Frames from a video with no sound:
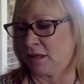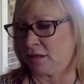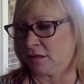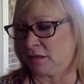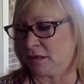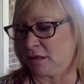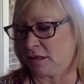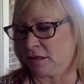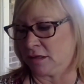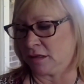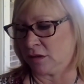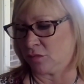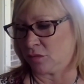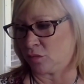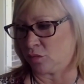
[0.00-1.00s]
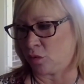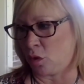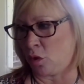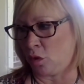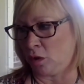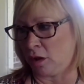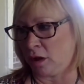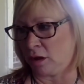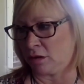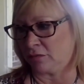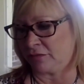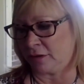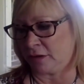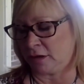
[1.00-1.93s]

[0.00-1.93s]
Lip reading: the role of